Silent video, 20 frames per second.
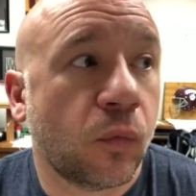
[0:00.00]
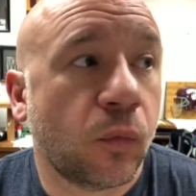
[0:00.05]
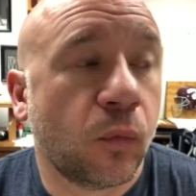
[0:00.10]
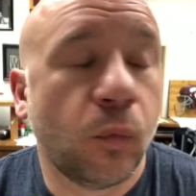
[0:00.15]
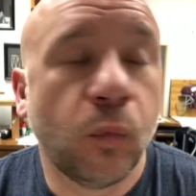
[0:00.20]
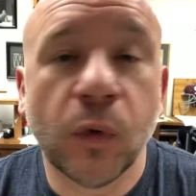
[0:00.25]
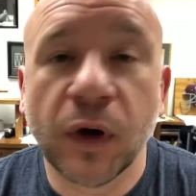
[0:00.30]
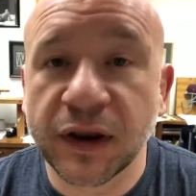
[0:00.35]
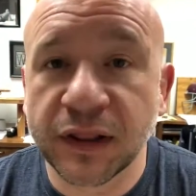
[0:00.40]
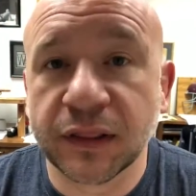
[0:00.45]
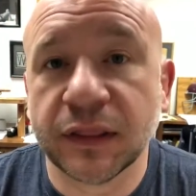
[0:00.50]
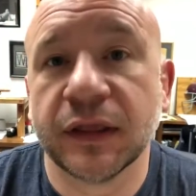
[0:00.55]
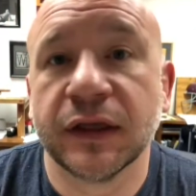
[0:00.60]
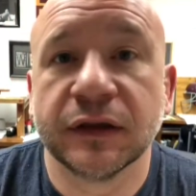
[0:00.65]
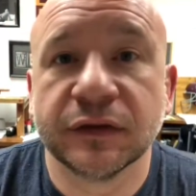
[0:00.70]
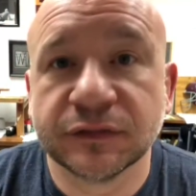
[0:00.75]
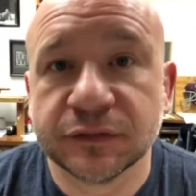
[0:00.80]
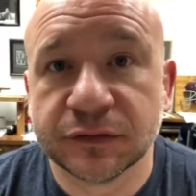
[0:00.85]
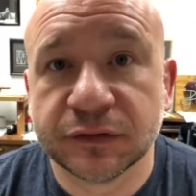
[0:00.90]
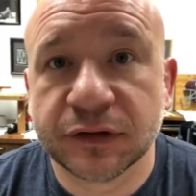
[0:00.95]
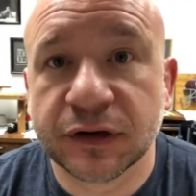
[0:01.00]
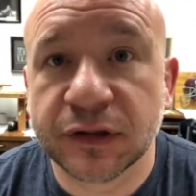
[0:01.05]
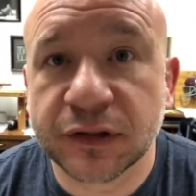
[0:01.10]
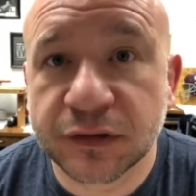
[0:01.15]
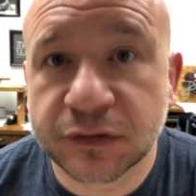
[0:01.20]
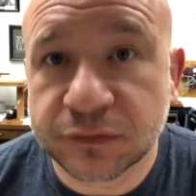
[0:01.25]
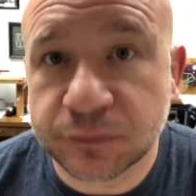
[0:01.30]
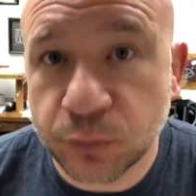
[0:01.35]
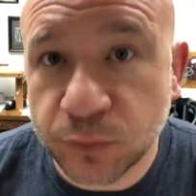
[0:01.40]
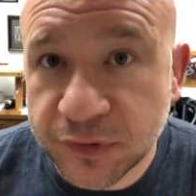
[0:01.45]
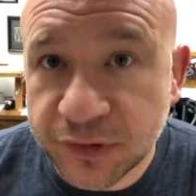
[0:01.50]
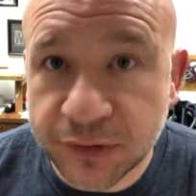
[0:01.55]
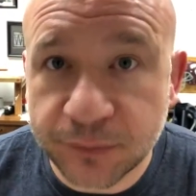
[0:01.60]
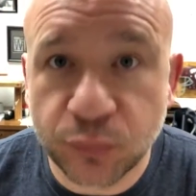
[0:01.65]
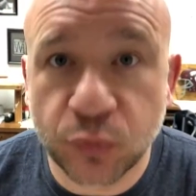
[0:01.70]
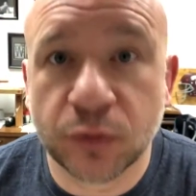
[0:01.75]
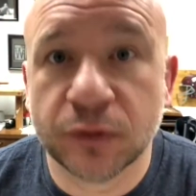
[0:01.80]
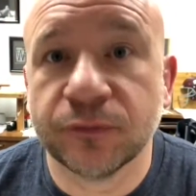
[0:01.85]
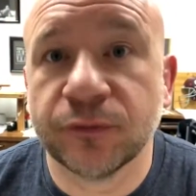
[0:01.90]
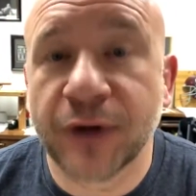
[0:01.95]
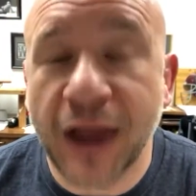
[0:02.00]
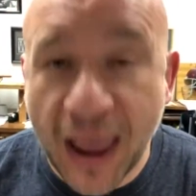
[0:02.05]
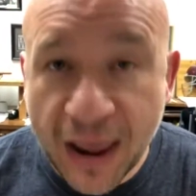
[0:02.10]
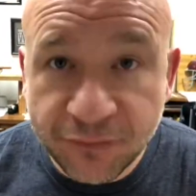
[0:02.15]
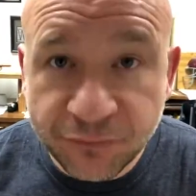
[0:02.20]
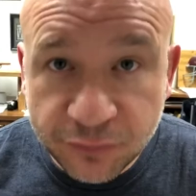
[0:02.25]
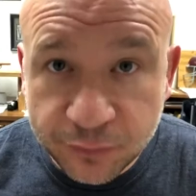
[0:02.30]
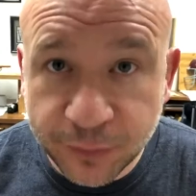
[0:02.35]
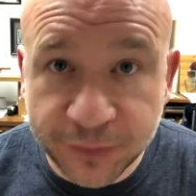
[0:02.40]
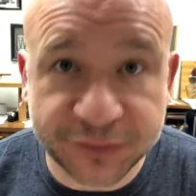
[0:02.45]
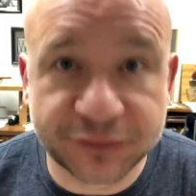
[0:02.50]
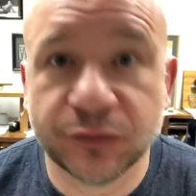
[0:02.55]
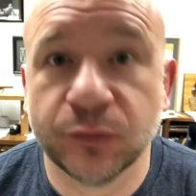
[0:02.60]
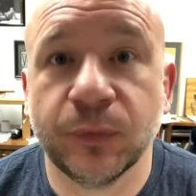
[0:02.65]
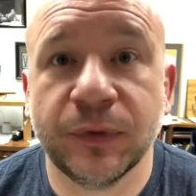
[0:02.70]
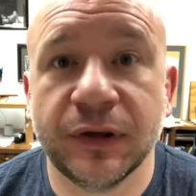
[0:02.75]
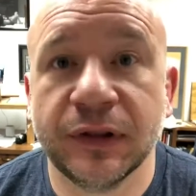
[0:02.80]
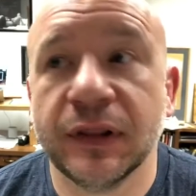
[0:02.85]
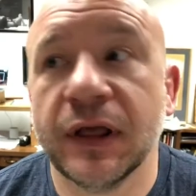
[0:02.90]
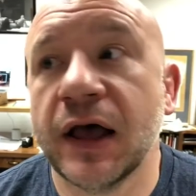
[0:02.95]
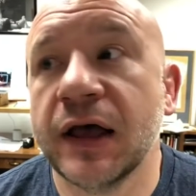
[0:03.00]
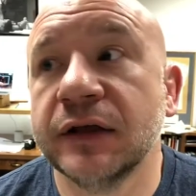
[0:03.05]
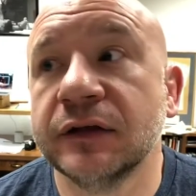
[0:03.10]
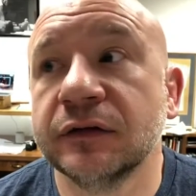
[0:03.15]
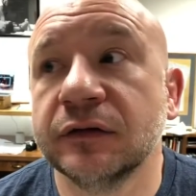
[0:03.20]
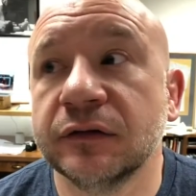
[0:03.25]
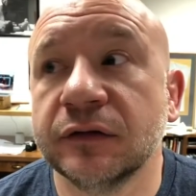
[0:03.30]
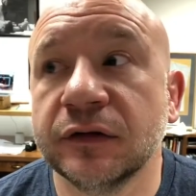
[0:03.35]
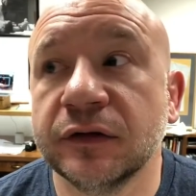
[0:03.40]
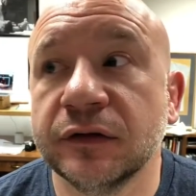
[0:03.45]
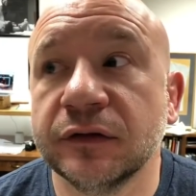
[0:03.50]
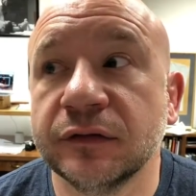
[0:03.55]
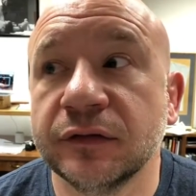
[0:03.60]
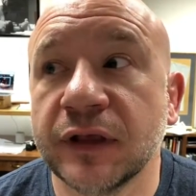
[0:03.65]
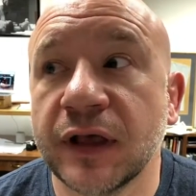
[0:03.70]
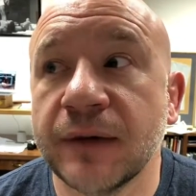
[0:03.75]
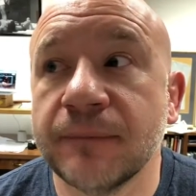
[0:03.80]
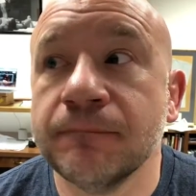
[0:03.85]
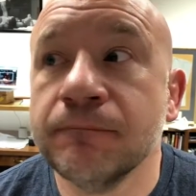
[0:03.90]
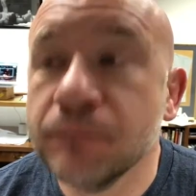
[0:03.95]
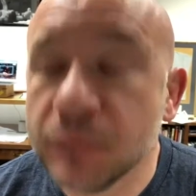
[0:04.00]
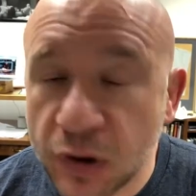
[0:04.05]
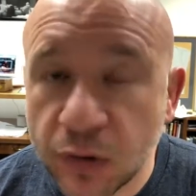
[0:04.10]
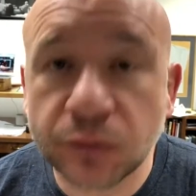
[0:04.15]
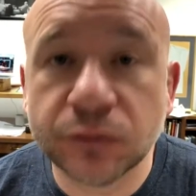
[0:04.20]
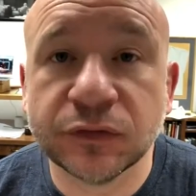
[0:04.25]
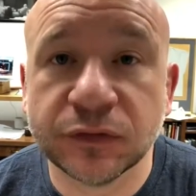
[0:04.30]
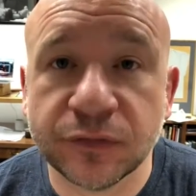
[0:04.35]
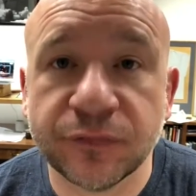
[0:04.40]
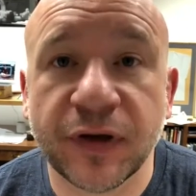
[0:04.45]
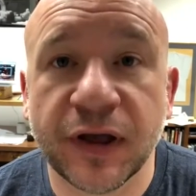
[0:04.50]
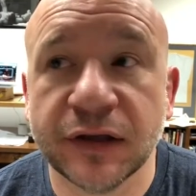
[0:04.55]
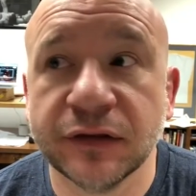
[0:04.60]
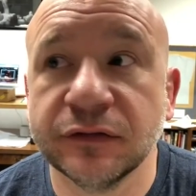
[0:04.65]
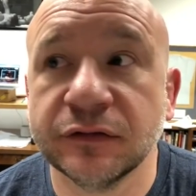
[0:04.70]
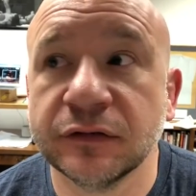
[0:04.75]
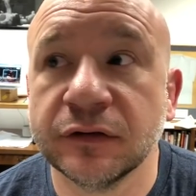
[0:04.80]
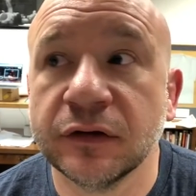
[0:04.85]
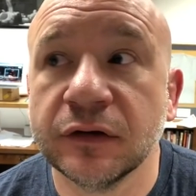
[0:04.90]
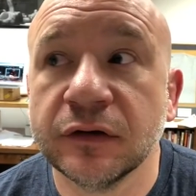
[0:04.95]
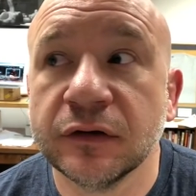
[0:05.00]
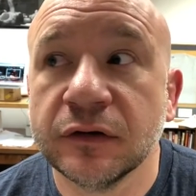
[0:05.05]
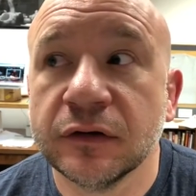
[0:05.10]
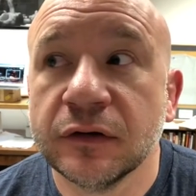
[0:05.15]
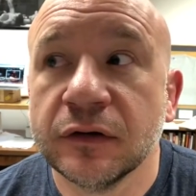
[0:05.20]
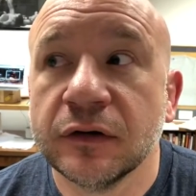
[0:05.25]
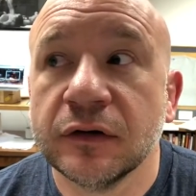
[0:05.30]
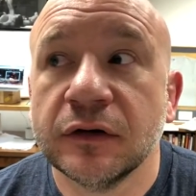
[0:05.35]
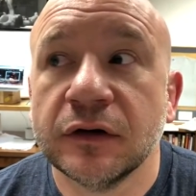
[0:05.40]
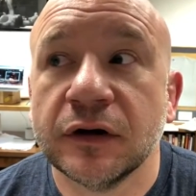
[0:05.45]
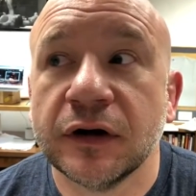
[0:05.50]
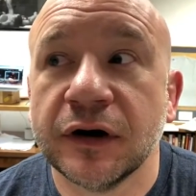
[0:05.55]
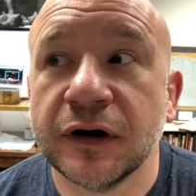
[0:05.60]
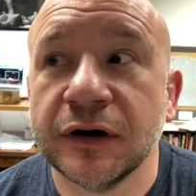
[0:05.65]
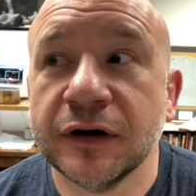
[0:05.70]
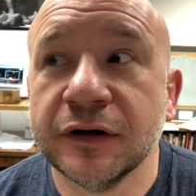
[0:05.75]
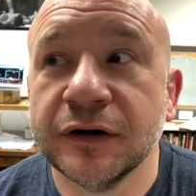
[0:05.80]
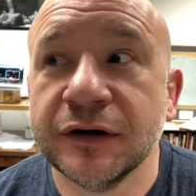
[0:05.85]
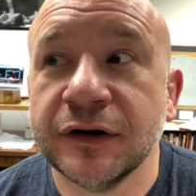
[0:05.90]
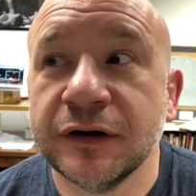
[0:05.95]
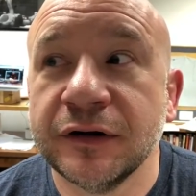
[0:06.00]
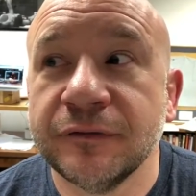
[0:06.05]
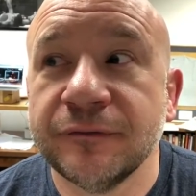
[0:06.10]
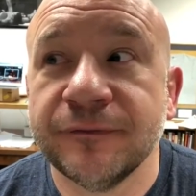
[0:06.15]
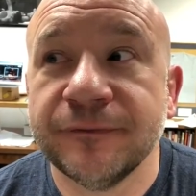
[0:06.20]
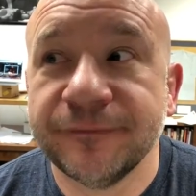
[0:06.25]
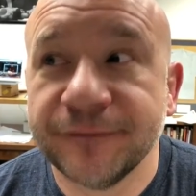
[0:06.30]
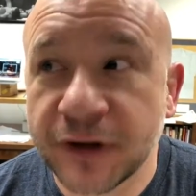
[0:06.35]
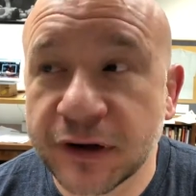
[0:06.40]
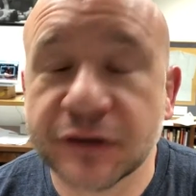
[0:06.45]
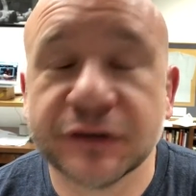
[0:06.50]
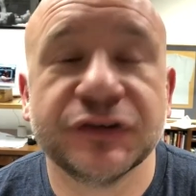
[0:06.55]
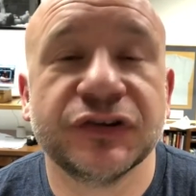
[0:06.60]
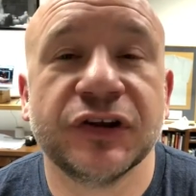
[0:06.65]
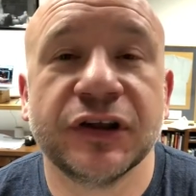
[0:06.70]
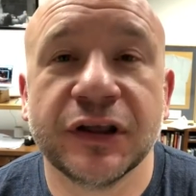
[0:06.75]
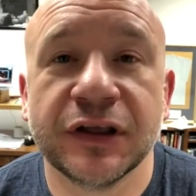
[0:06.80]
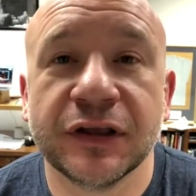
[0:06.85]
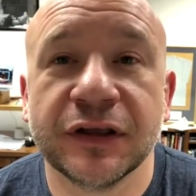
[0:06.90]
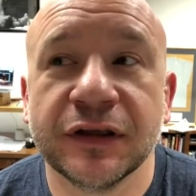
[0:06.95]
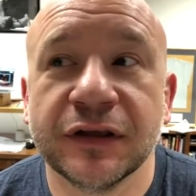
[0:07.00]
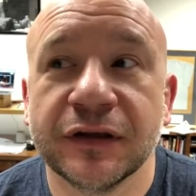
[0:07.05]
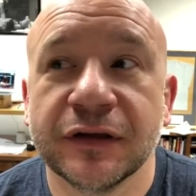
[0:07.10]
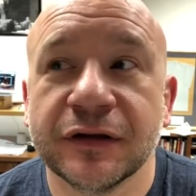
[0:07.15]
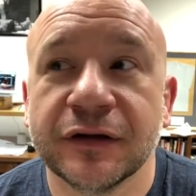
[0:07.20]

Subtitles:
One of the things that I think is really important for everyone to realize is that most of us are functioning,